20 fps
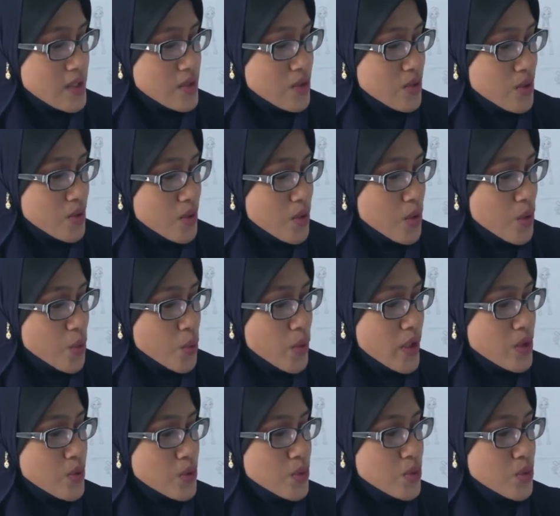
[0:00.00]
So
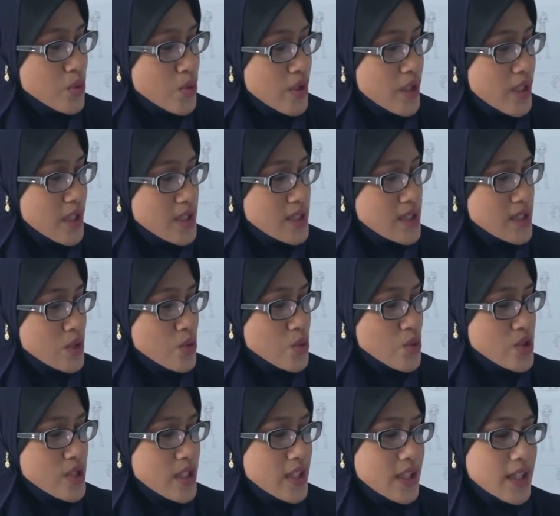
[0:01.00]
when you do this
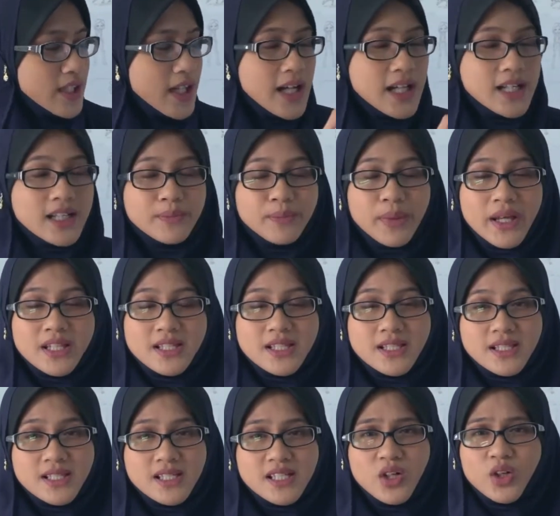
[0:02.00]
using a coloured
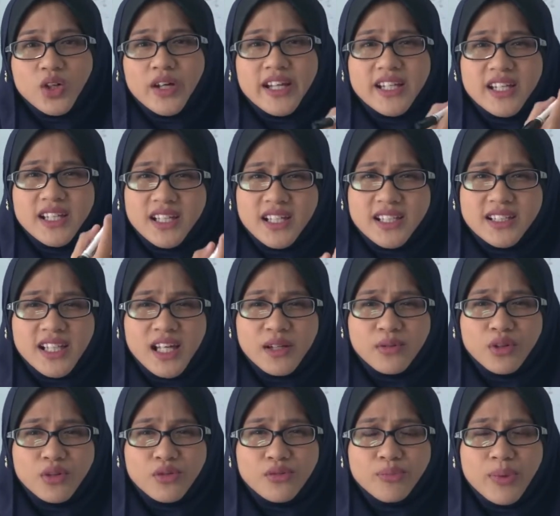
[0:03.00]
pencil or any
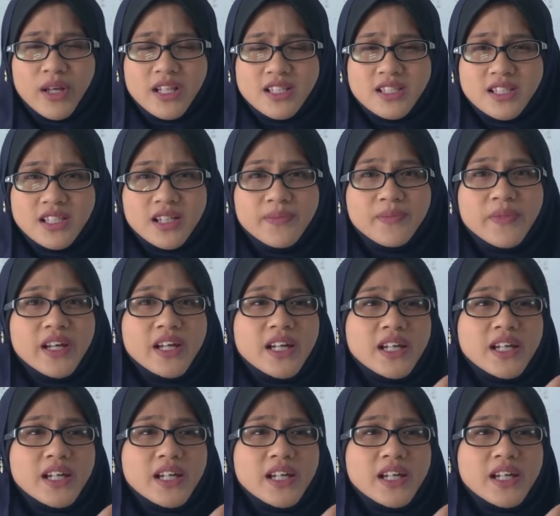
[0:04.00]
type of pencil,